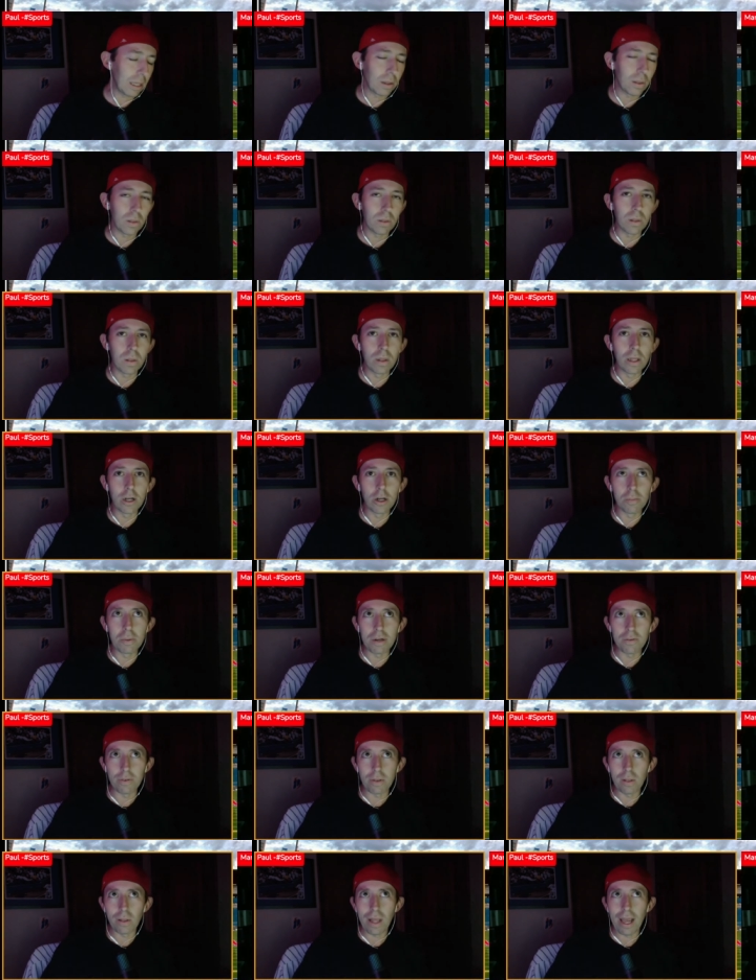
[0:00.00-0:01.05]
little bit
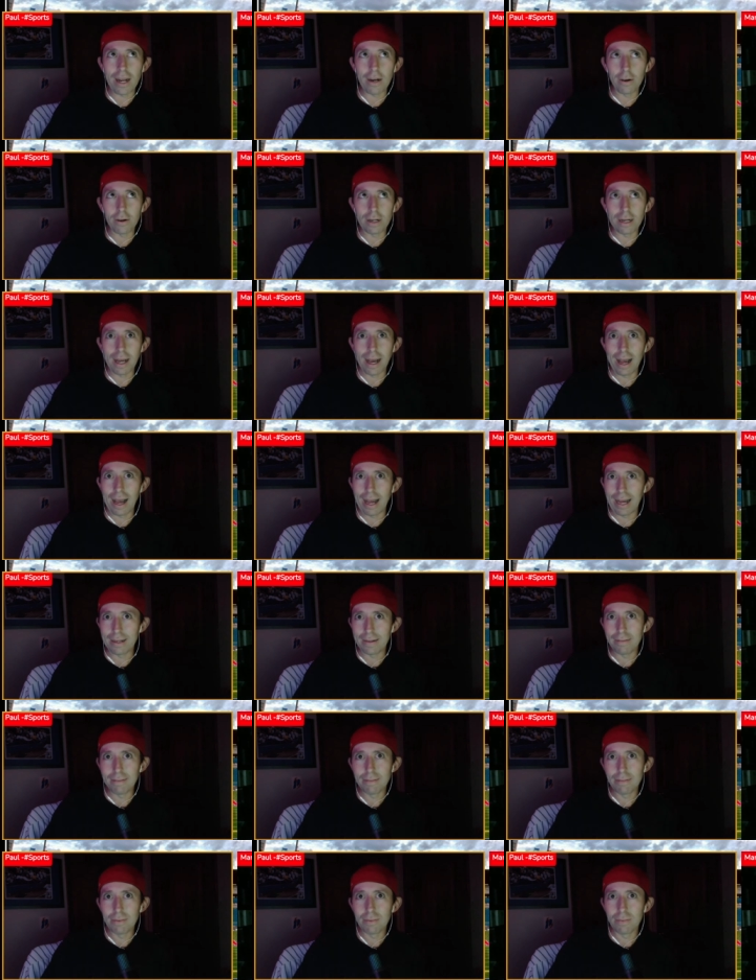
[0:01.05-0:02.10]
of a lighter guy,
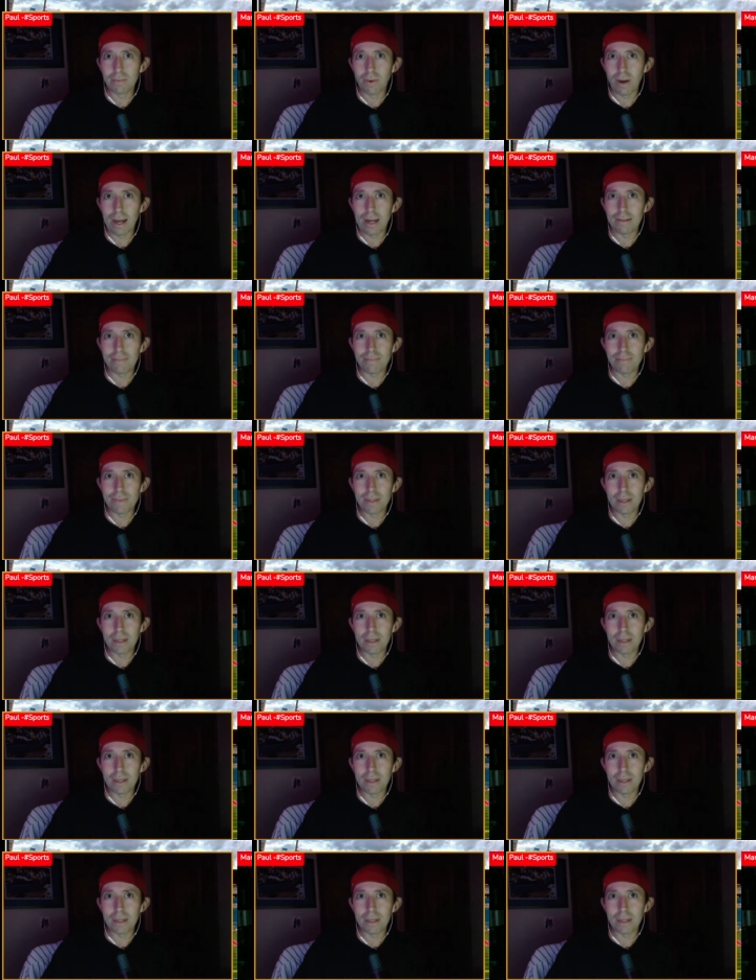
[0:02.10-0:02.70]
right?